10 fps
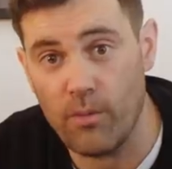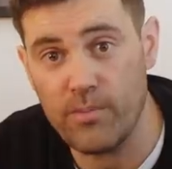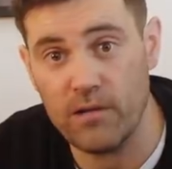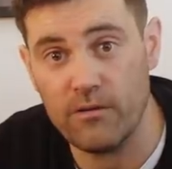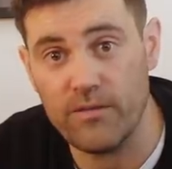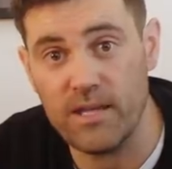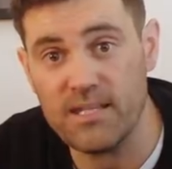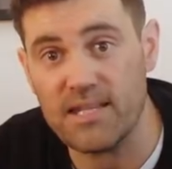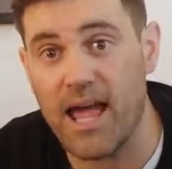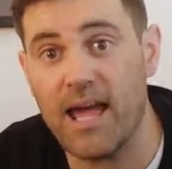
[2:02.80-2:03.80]
popular of
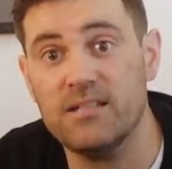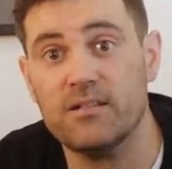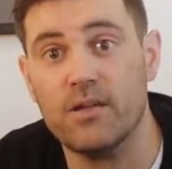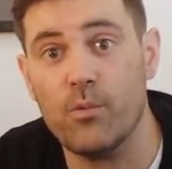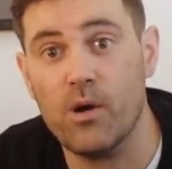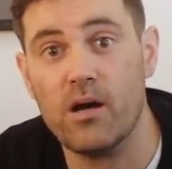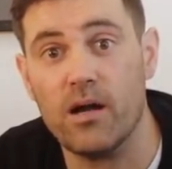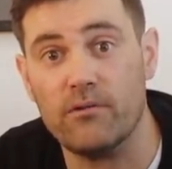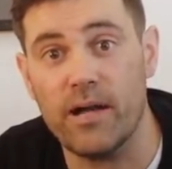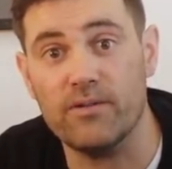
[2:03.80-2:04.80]
these, and there were
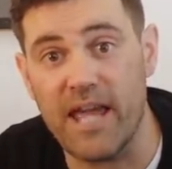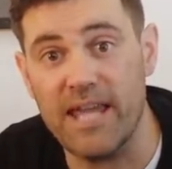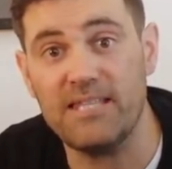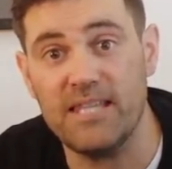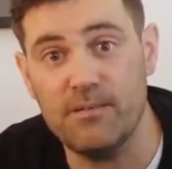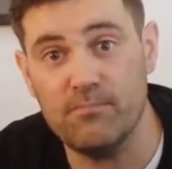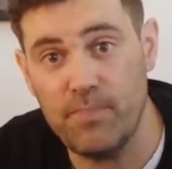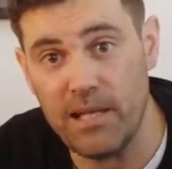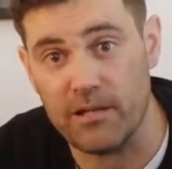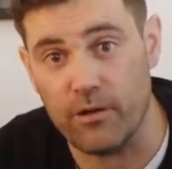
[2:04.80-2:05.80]
around 18
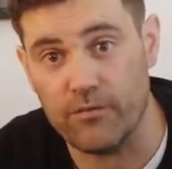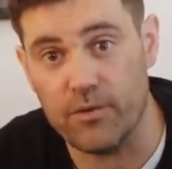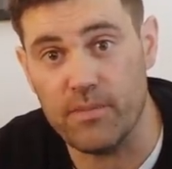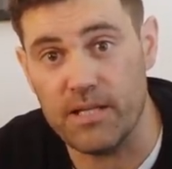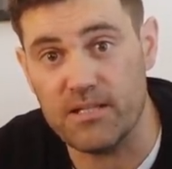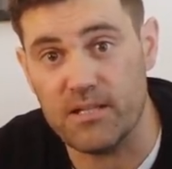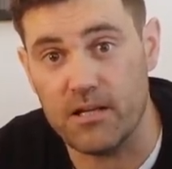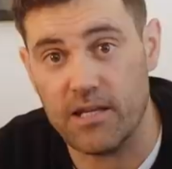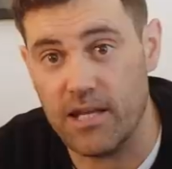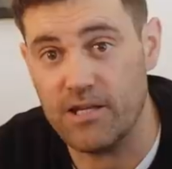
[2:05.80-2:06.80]
billion of them in
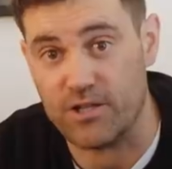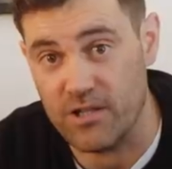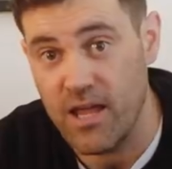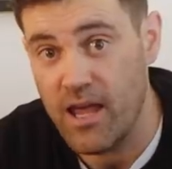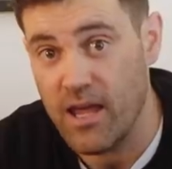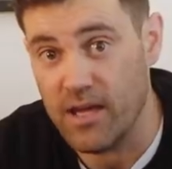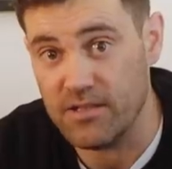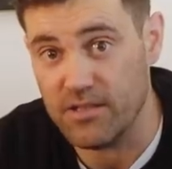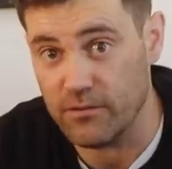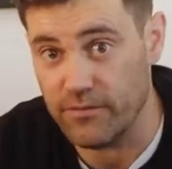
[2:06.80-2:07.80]
circulation
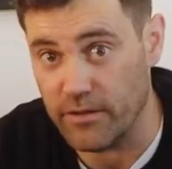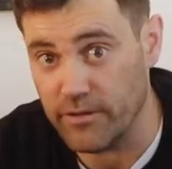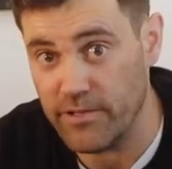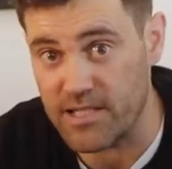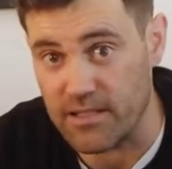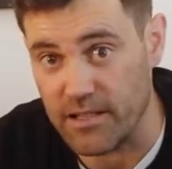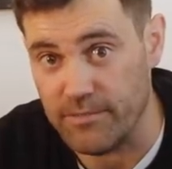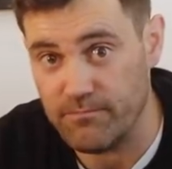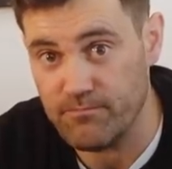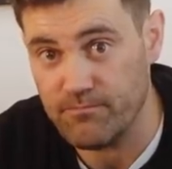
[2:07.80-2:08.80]
until very
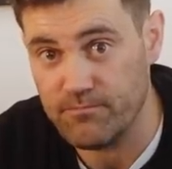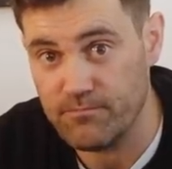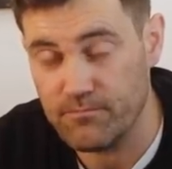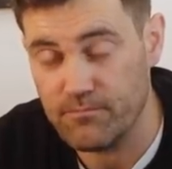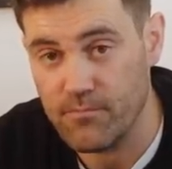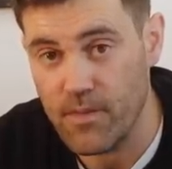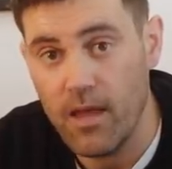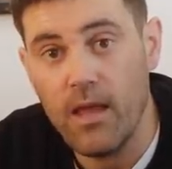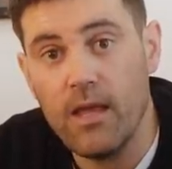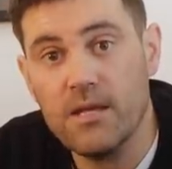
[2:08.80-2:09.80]
recently.
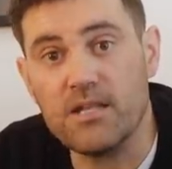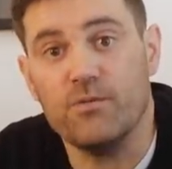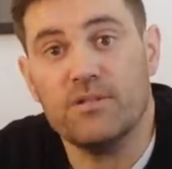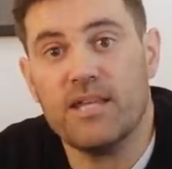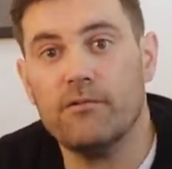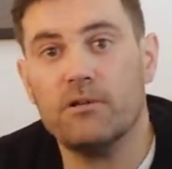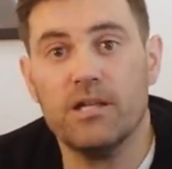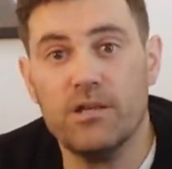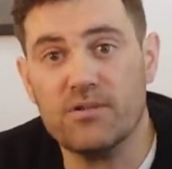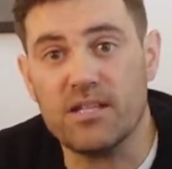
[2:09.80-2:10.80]
So Terra
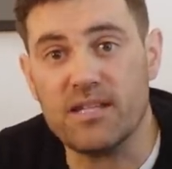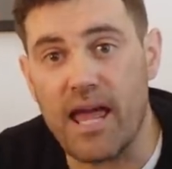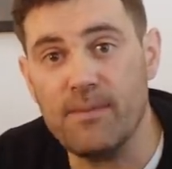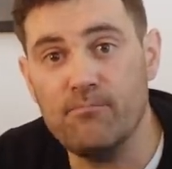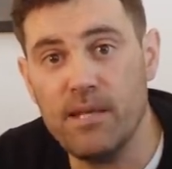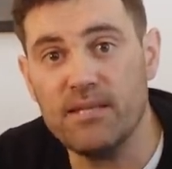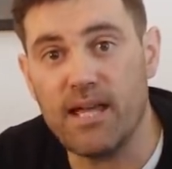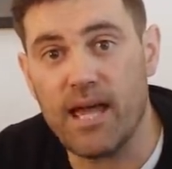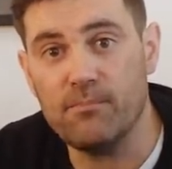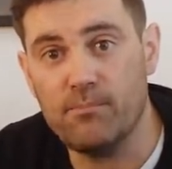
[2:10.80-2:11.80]
uses a mint
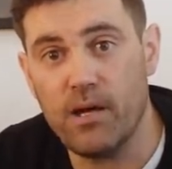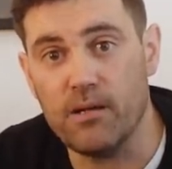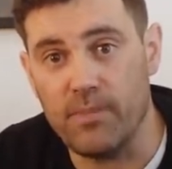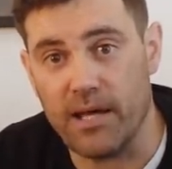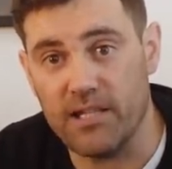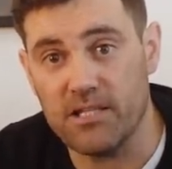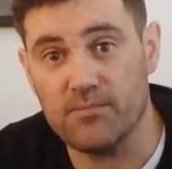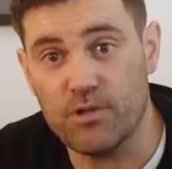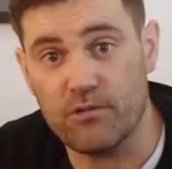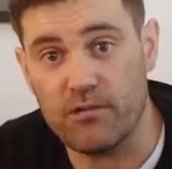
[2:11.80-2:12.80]
and burn
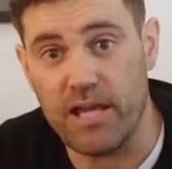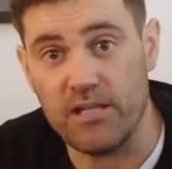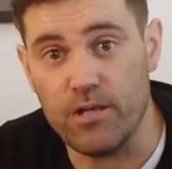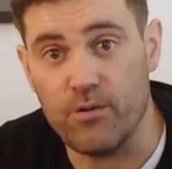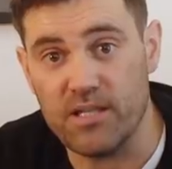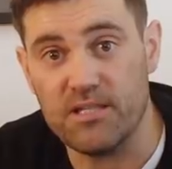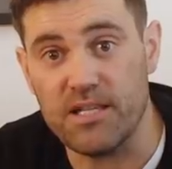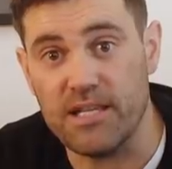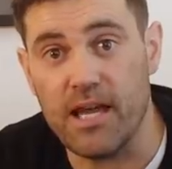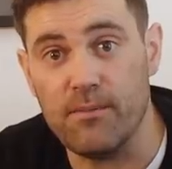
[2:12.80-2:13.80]
mechanism to create UST
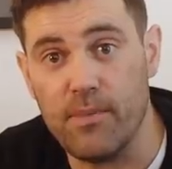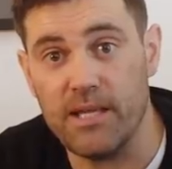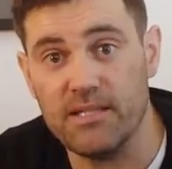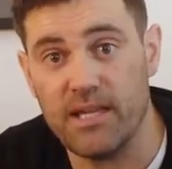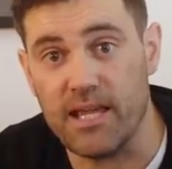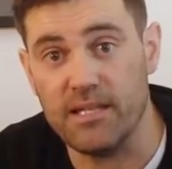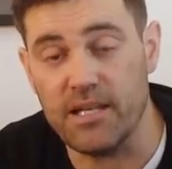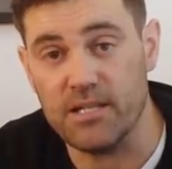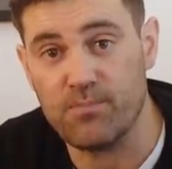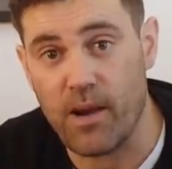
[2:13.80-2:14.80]
and maintain
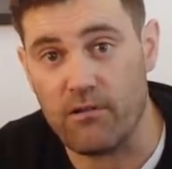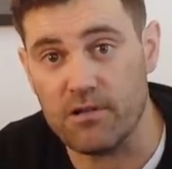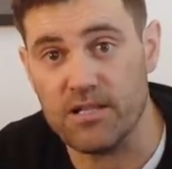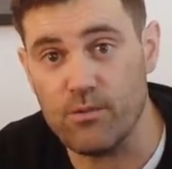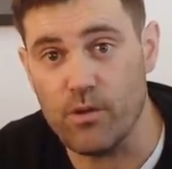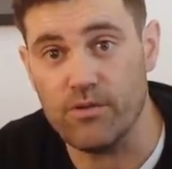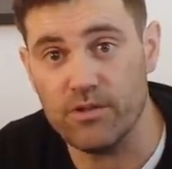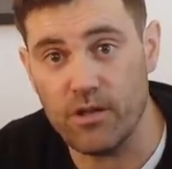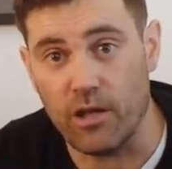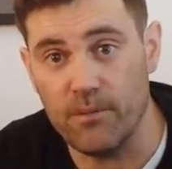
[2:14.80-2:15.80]
its parity with the
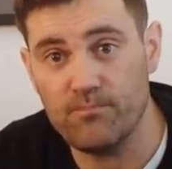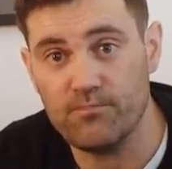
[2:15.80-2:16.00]
dollar.